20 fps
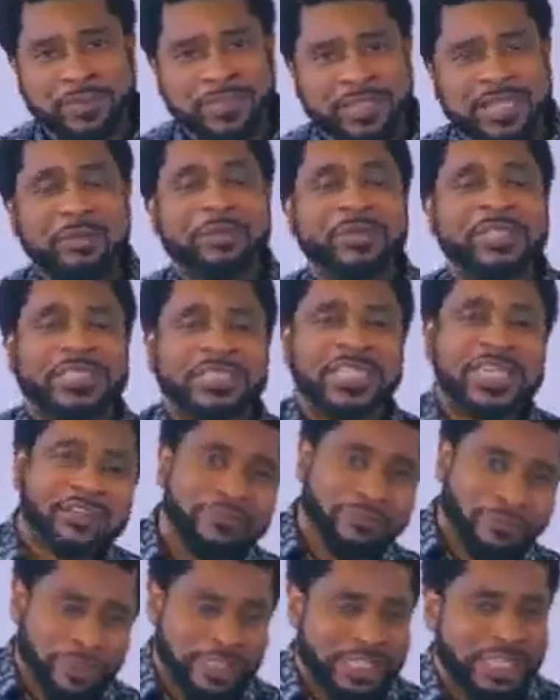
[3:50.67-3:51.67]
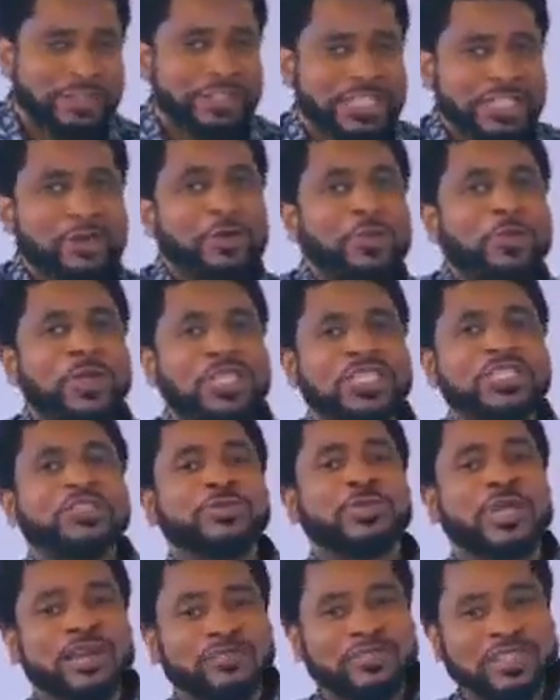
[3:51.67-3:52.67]
That means for a single person
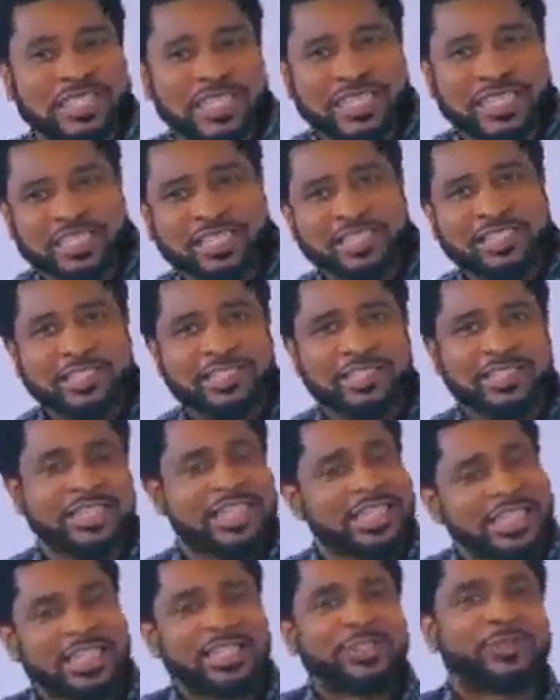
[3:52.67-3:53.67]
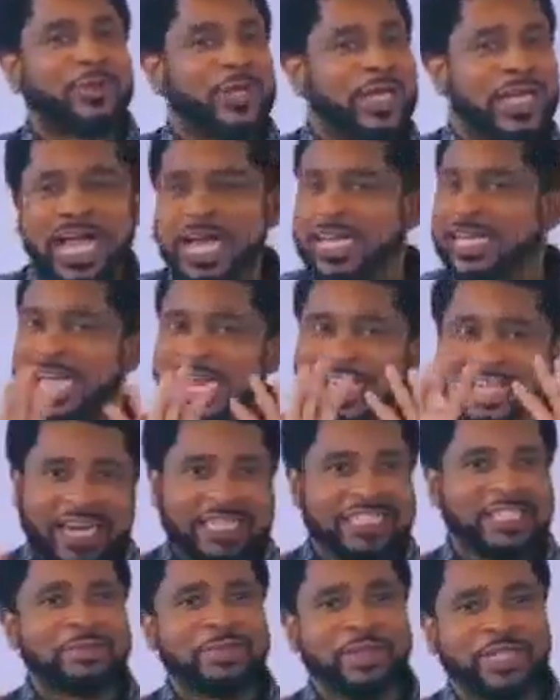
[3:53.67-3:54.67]
to be having sex, they think it's okay. And
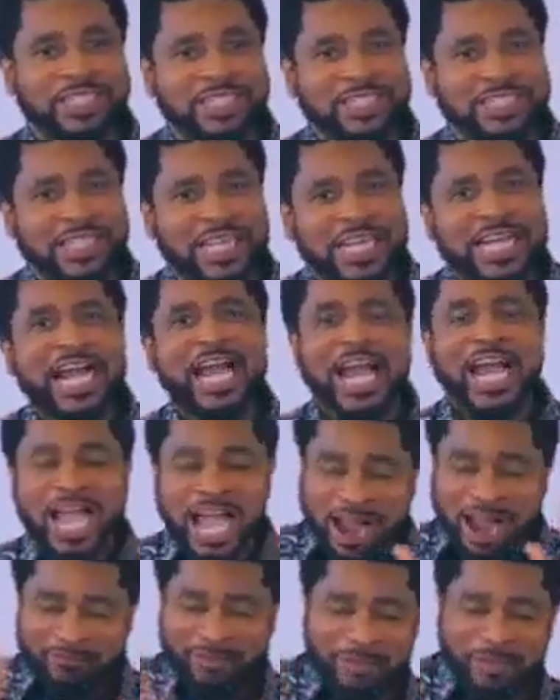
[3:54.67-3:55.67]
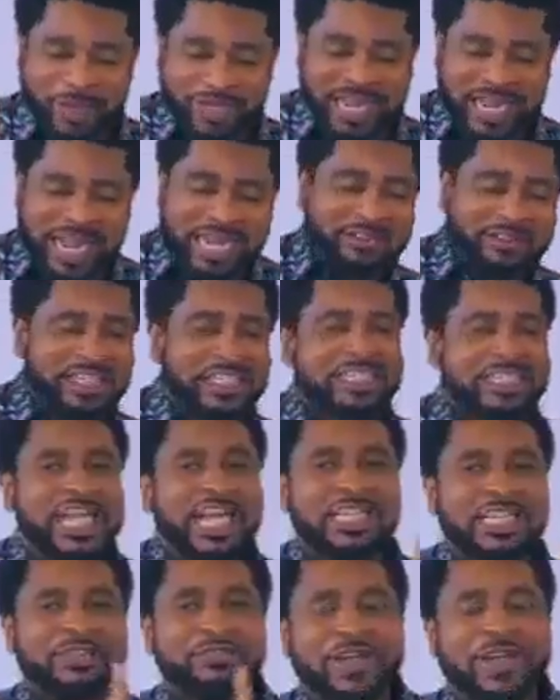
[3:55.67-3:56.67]
that's a big deal. Everybody agrees
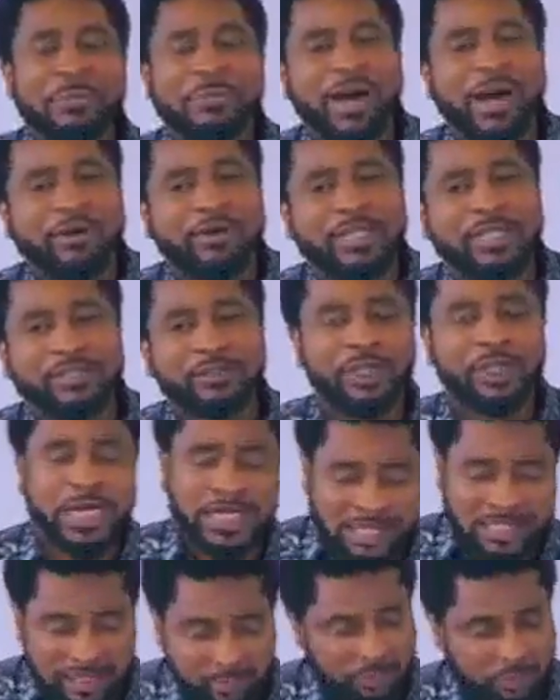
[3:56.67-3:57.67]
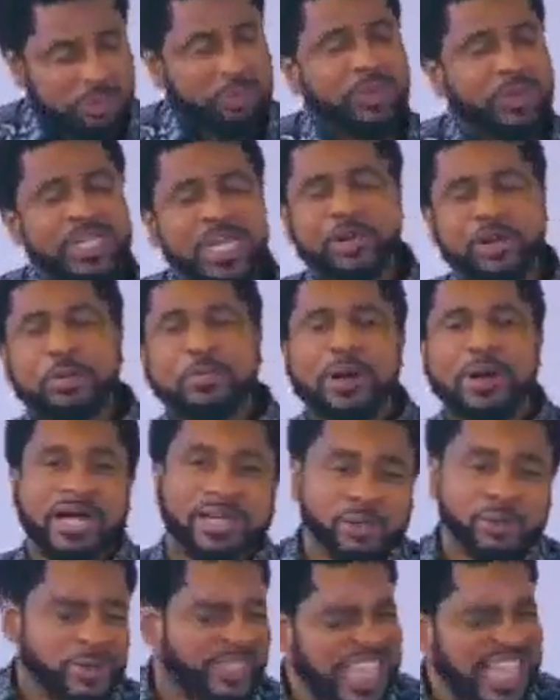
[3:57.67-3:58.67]
that if you're married, you can't sleep with somebody you're not
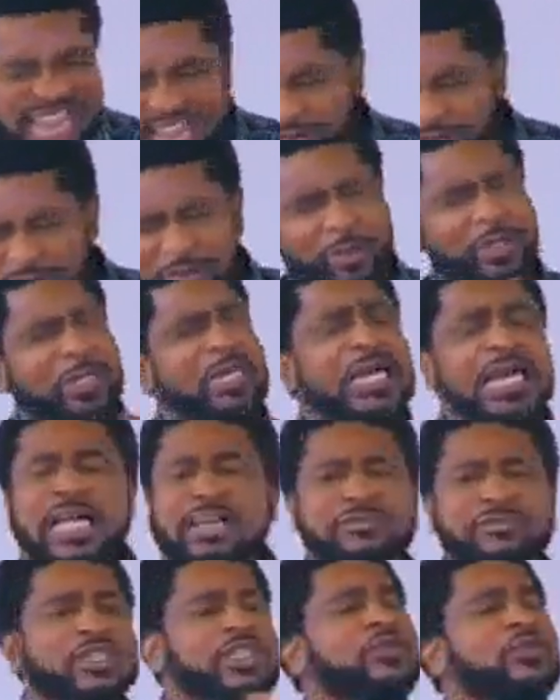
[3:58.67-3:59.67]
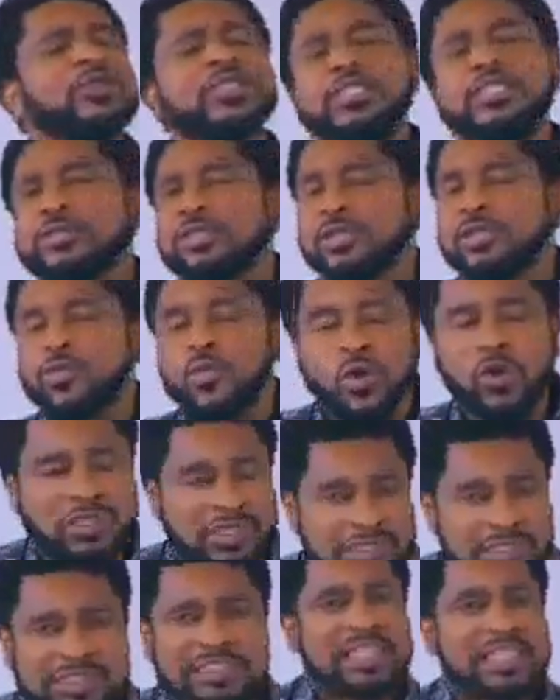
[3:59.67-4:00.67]
married with. Everybody, even the
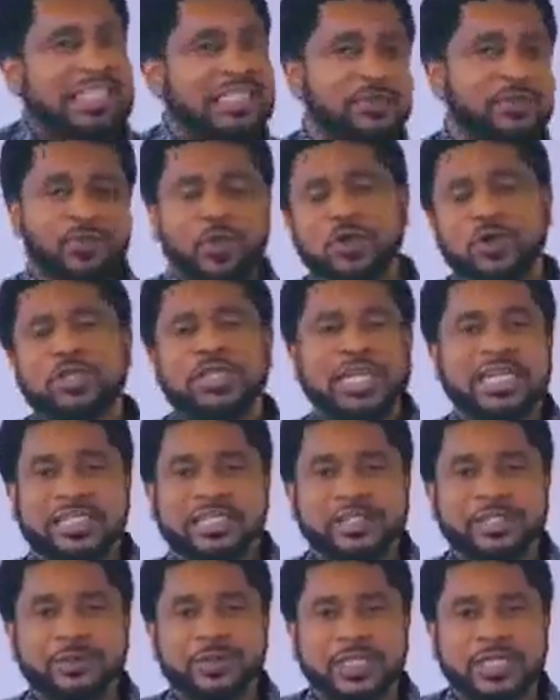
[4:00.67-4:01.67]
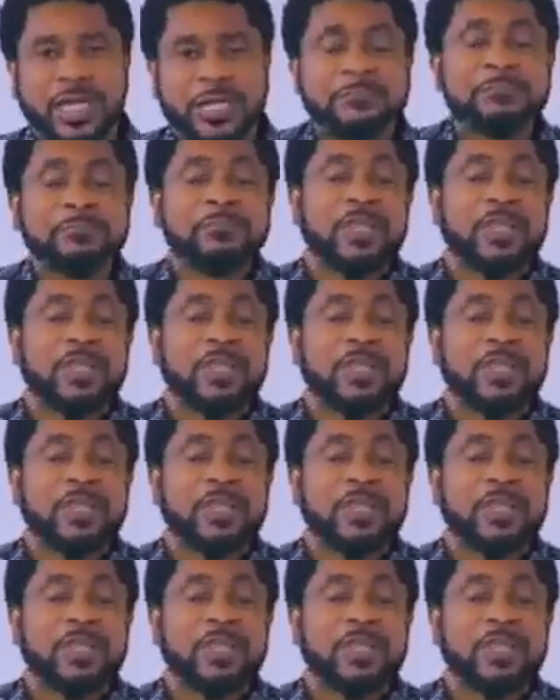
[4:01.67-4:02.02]
worst sinner in the world agrees with that.